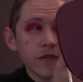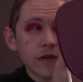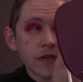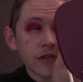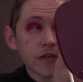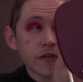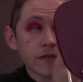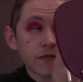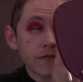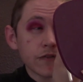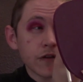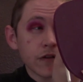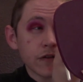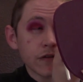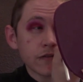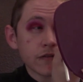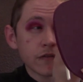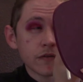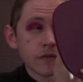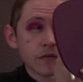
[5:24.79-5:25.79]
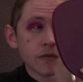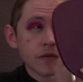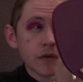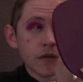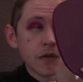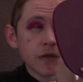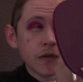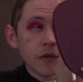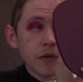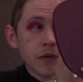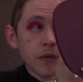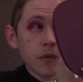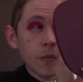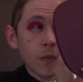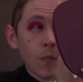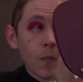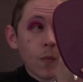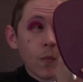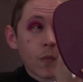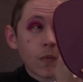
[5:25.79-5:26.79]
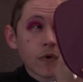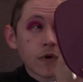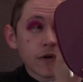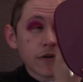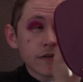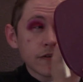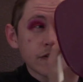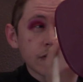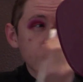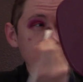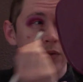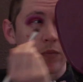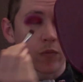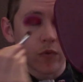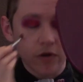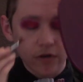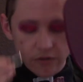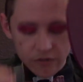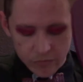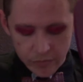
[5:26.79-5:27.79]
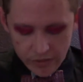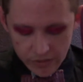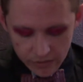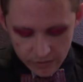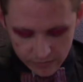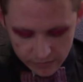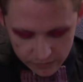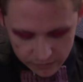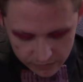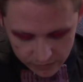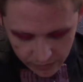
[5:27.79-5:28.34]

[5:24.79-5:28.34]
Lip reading: I just felt worse and worse because